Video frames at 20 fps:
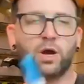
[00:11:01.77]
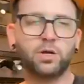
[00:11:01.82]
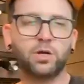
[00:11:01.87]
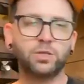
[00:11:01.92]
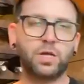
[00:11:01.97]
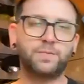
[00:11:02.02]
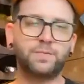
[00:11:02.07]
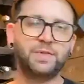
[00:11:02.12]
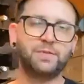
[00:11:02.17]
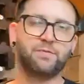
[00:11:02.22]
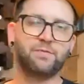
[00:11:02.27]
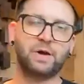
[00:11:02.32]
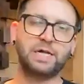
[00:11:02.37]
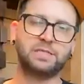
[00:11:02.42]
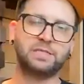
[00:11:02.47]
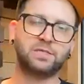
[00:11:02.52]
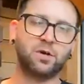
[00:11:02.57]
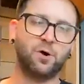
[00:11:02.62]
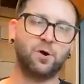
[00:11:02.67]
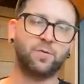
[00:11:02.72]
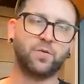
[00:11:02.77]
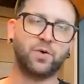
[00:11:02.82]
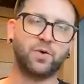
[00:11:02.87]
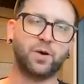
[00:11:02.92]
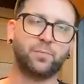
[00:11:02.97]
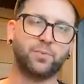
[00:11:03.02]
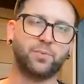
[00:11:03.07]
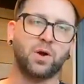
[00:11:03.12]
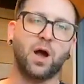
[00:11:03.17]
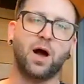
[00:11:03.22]
our lovely friends
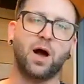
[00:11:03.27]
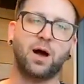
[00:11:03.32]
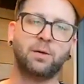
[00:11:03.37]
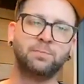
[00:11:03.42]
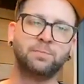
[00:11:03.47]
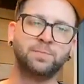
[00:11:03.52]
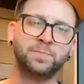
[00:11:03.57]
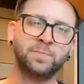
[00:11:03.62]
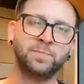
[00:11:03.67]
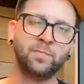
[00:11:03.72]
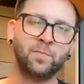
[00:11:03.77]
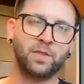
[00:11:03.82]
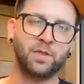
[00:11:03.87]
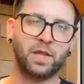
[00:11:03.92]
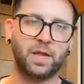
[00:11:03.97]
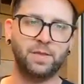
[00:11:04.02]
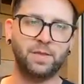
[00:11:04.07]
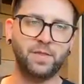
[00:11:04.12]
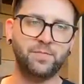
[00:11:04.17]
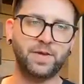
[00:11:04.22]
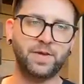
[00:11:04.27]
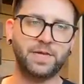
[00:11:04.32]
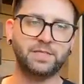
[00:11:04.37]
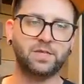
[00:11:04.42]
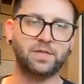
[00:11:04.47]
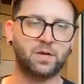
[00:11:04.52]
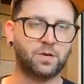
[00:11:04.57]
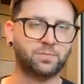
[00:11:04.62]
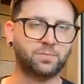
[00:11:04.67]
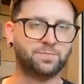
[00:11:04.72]
over at Pra in the
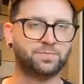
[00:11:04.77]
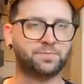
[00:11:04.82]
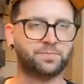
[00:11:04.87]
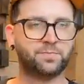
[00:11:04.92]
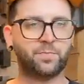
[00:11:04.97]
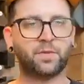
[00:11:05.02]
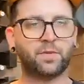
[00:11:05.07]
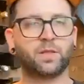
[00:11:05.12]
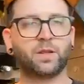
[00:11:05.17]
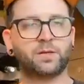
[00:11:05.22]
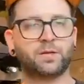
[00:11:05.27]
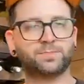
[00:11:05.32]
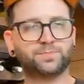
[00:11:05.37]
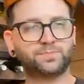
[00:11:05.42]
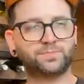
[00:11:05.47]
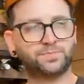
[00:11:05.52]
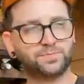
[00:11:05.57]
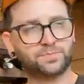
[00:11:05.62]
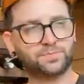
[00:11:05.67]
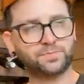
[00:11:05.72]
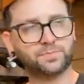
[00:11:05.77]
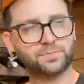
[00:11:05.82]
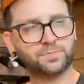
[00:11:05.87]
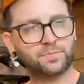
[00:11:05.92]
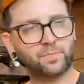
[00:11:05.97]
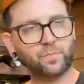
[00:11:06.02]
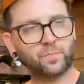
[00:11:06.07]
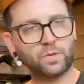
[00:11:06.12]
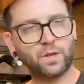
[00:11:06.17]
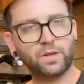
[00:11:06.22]
Veneto.
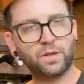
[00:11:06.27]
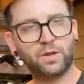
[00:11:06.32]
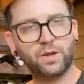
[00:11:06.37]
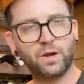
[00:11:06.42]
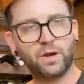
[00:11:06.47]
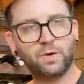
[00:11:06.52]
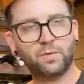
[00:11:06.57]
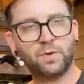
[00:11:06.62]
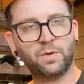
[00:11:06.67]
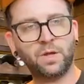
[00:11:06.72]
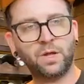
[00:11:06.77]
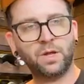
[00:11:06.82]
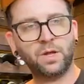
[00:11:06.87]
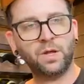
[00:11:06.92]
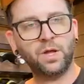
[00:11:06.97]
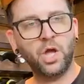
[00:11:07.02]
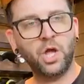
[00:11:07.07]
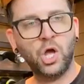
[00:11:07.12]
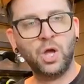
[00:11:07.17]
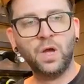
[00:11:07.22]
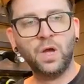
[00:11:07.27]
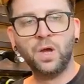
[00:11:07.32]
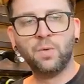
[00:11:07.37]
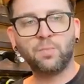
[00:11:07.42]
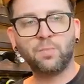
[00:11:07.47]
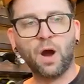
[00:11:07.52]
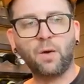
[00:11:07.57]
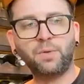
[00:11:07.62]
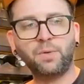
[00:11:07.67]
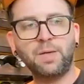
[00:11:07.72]
You know,
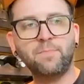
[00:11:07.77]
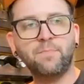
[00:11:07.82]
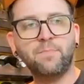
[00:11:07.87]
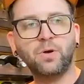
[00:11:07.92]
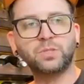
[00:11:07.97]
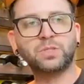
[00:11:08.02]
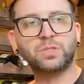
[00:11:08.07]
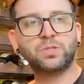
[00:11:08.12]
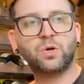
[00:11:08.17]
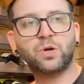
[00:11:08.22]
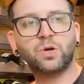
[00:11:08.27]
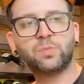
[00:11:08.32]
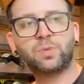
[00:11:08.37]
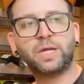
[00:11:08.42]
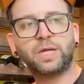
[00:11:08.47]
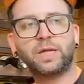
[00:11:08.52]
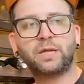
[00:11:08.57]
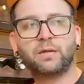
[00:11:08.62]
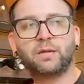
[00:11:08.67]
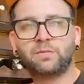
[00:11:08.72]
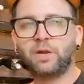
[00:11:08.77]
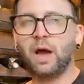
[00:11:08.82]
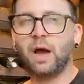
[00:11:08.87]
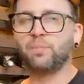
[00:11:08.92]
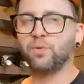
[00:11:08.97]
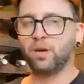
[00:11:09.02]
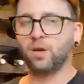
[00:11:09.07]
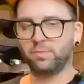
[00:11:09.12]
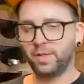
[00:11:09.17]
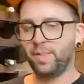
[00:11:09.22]
probably most notably,
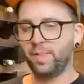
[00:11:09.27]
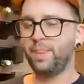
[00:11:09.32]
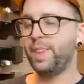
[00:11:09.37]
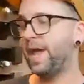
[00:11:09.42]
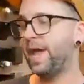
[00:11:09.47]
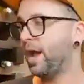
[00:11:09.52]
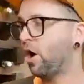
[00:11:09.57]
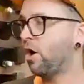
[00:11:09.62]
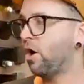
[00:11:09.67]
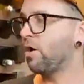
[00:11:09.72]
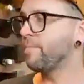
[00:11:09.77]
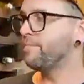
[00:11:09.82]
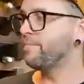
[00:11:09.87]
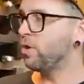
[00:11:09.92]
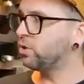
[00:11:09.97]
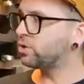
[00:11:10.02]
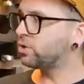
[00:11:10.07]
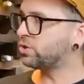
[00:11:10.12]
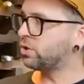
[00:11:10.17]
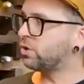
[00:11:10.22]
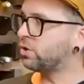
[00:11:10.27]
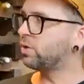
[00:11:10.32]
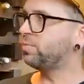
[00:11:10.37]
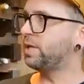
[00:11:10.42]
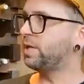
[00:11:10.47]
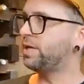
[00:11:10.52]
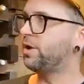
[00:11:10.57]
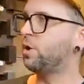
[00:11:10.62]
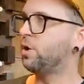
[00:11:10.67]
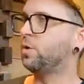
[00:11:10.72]
not probably, they are most
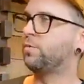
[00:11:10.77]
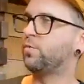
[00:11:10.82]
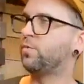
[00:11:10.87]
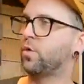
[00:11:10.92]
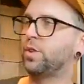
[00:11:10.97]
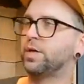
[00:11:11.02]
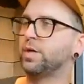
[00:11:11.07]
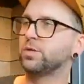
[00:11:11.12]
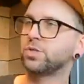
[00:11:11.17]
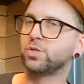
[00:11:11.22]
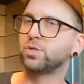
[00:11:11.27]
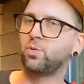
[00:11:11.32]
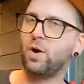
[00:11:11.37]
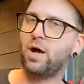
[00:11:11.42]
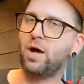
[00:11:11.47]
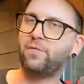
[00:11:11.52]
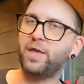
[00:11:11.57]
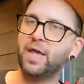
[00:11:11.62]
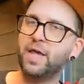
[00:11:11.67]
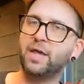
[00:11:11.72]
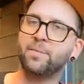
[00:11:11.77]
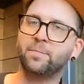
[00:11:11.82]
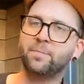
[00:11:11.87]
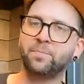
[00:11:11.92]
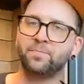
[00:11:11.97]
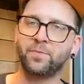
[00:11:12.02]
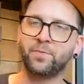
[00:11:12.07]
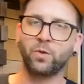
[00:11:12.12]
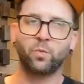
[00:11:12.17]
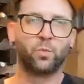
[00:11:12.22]
notably known for their
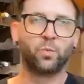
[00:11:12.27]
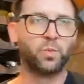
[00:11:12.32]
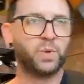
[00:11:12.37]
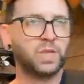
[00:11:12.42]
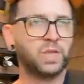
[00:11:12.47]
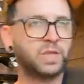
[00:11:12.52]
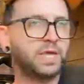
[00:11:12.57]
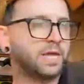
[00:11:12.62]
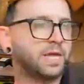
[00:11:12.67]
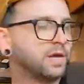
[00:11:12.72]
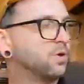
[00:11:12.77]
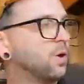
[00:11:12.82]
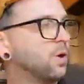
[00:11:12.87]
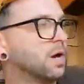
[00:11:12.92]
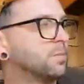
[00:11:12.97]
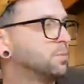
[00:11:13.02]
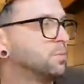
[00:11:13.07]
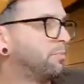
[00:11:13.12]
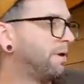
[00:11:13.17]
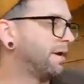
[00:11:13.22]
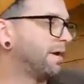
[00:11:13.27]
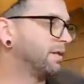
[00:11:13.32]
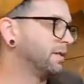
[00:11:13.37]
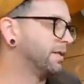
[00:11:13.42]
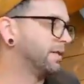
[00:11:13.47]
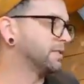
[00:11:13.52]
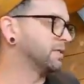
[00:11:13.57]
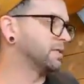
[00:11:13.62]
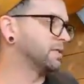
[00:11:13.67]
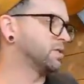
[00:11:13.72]
Soave, really incredible
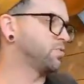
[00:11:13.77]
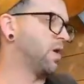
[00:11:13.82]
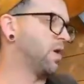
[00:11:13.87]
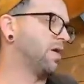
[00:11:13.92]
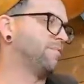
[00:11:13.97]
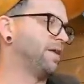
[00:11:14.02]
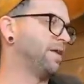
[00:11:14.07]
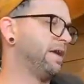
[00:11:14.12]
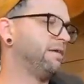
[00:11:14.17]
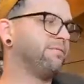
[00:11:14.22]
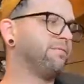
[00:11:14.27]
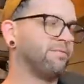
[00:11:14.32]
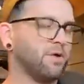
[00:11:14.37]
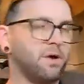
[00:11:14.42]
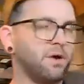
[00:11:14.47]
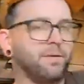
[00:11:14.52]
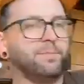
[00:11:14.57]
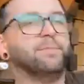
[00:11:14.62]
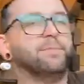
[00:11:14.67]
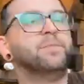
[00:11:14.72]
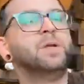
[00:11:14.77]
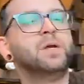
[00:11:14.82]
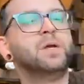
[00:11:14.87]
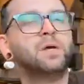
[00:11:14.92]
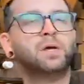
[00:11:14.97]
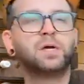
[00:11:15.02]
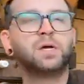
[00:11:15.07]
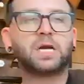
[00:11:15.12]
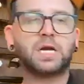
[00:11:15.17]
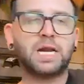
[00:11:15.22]
bottlings of Soave from
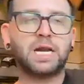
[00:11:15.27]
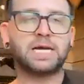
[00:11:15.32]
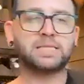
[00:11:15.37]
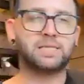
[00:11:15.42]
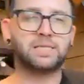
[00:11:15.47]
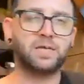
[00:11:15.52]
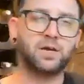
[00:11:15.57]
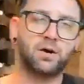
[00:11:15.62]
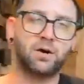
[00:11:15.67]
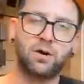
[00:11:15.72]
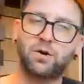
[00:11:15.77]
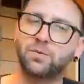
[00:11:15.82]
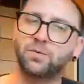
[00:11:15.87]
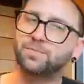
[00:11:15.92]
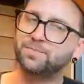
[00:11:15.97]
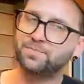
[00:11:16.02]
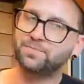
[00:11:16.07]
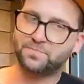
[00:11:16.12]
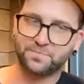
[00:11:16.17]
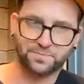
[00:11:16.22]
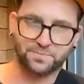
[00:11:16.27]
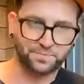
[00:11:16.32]
Classico